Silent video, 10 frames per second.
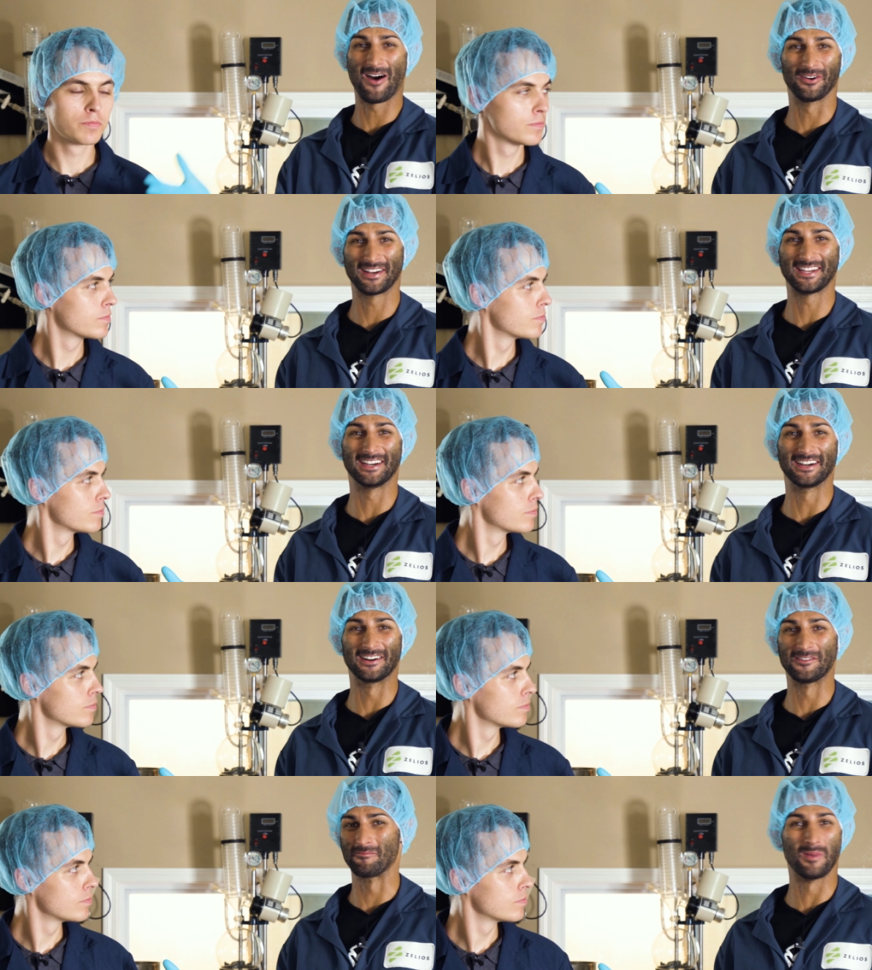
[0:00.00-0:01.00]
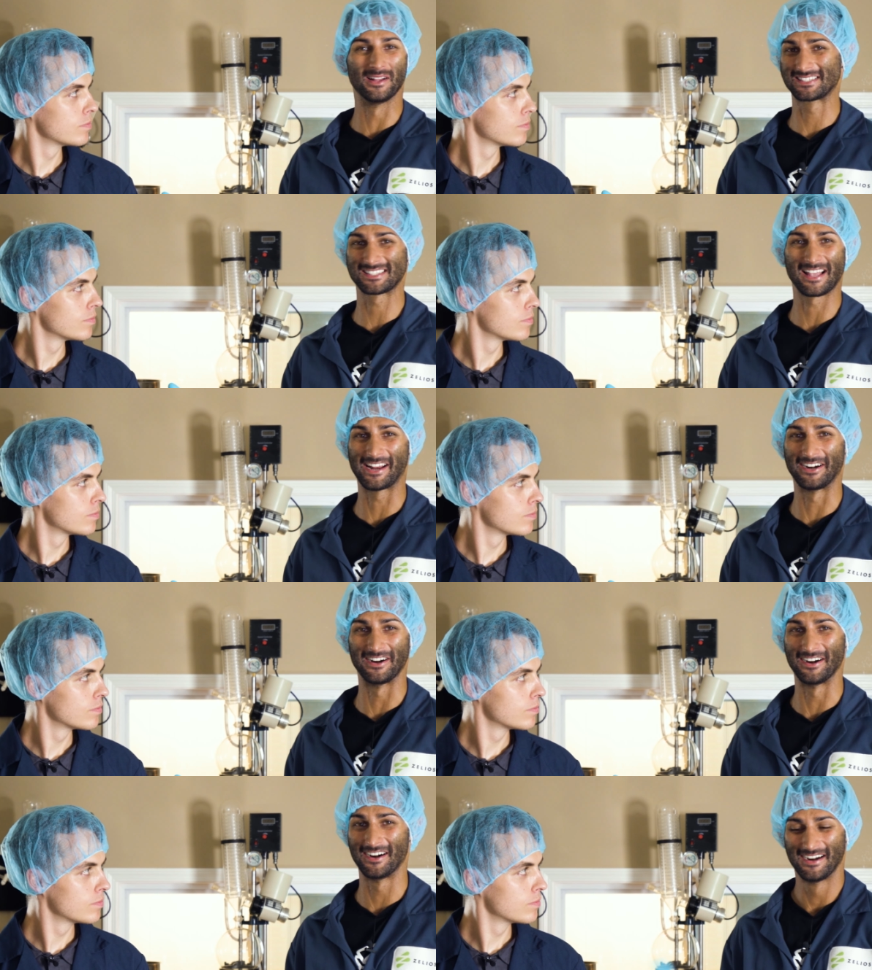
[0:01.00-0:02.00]
Speaker 1: now we're here months
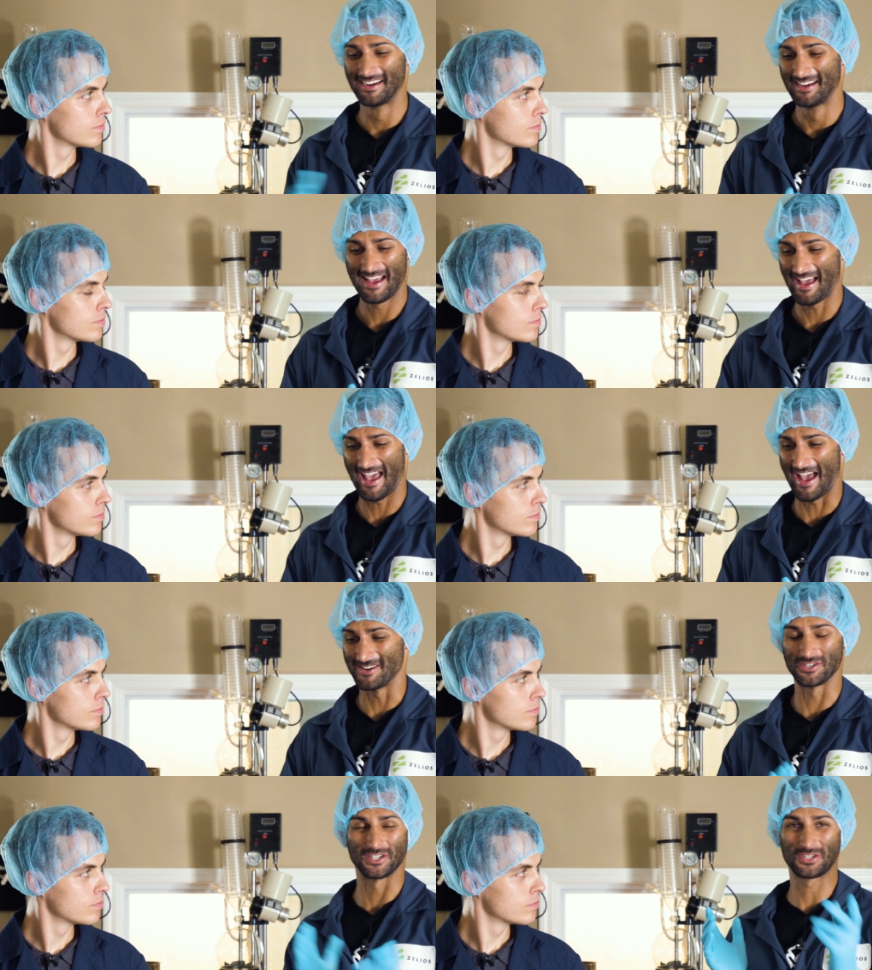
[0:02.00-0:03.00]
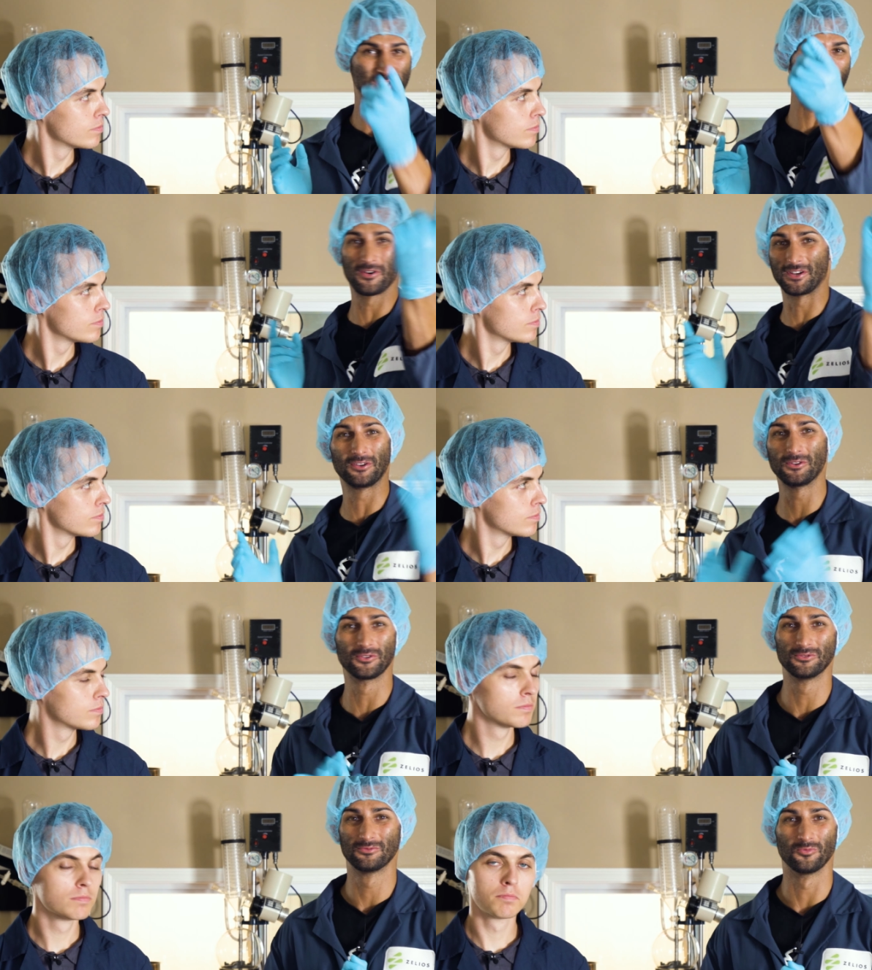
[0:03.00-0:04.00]
later and just showing
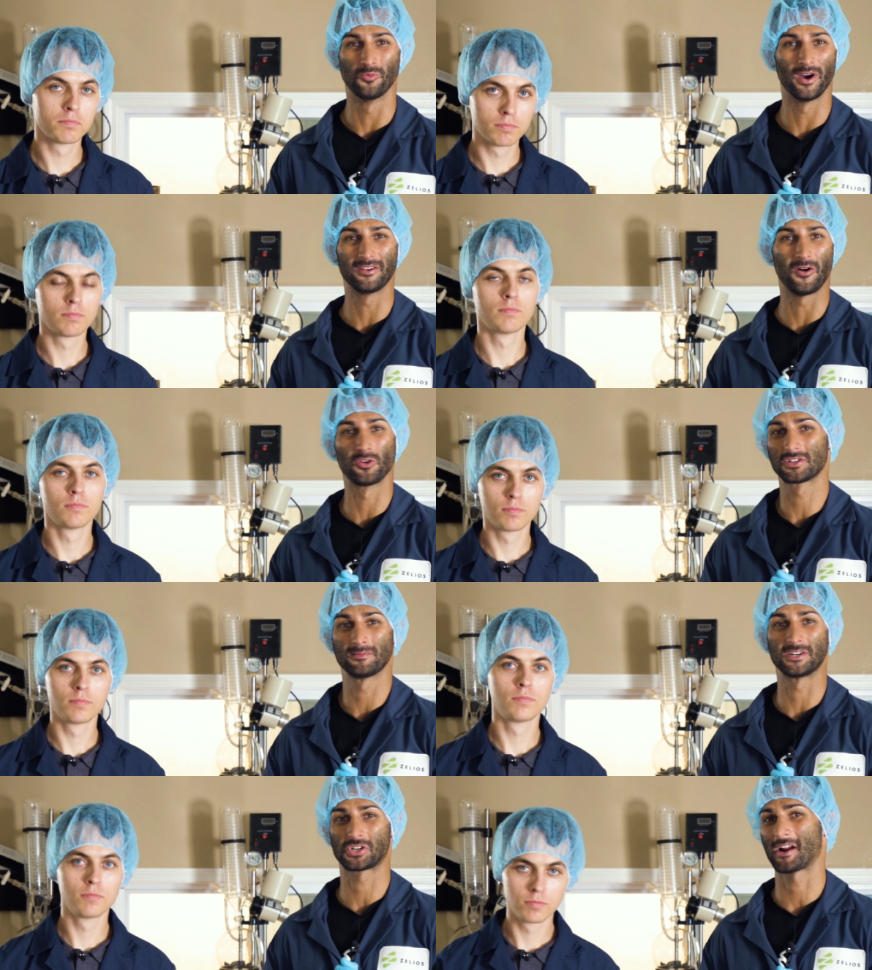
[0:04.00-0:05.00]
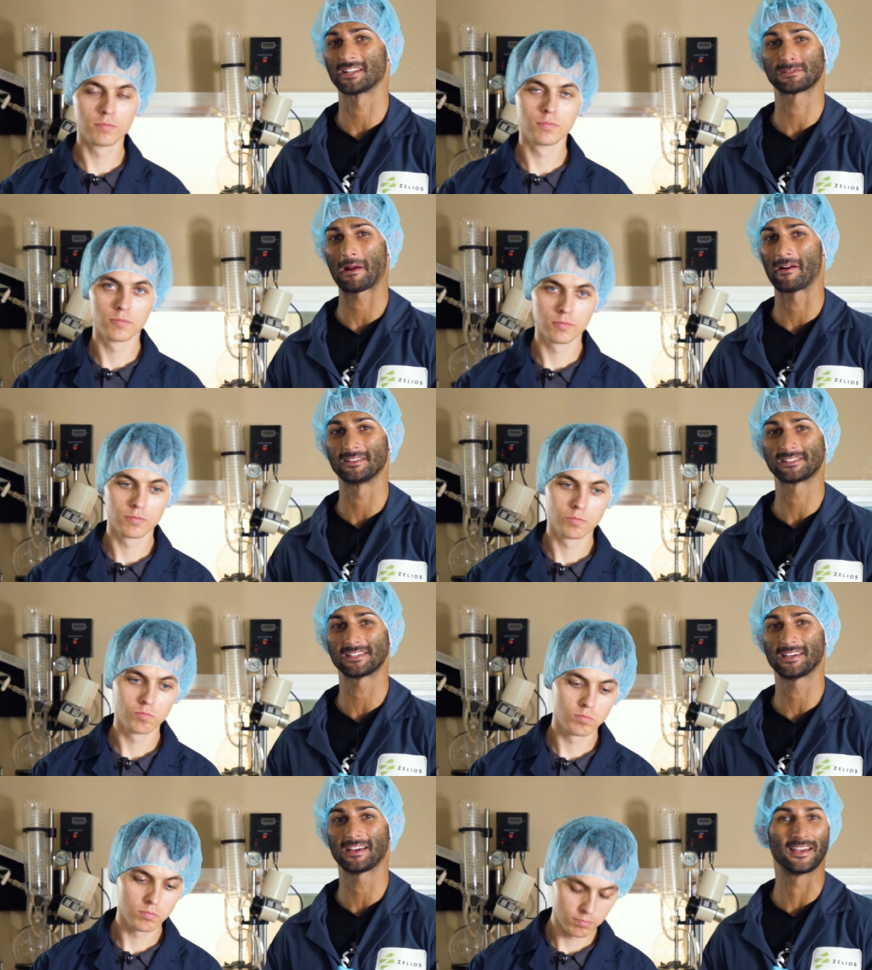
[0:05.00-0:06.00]
you what ultimate
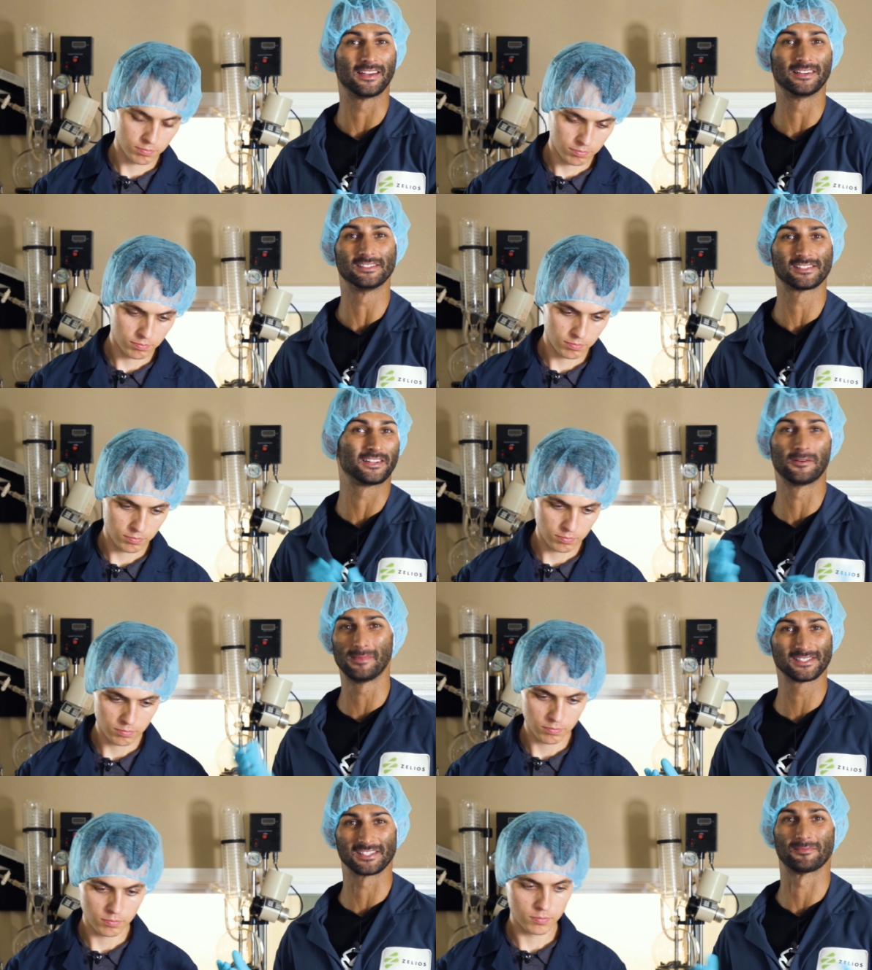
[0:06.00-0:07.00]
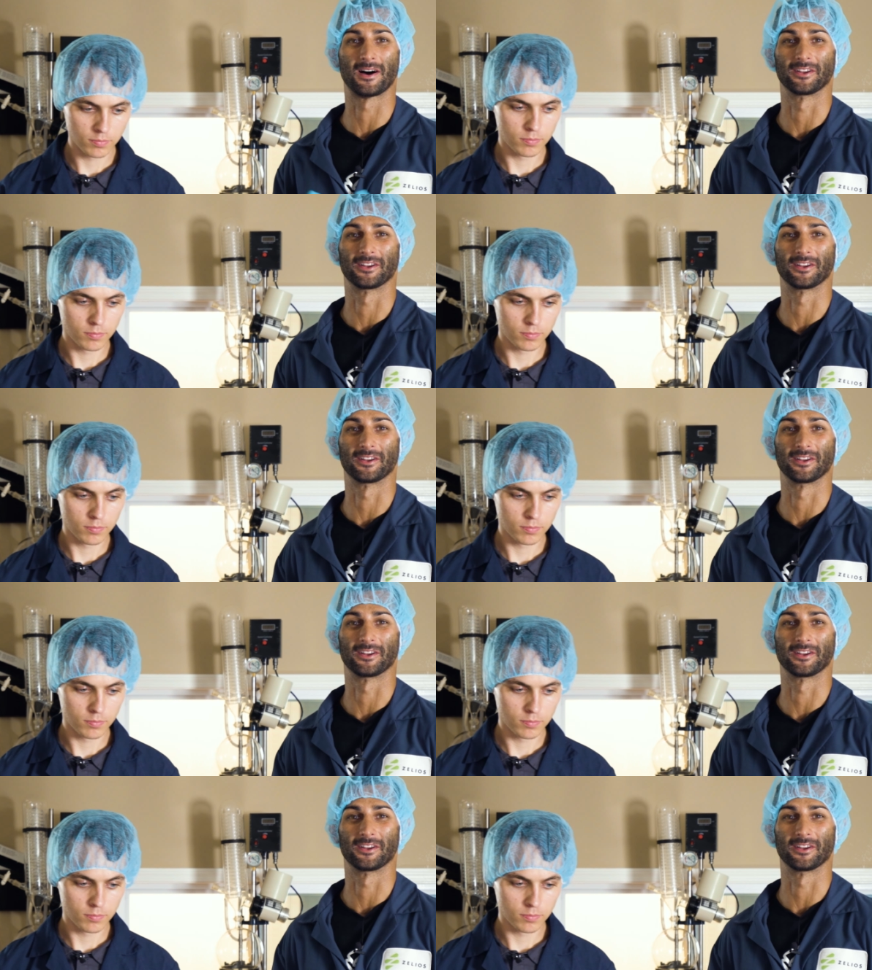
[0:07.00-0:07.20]
transparency is in a business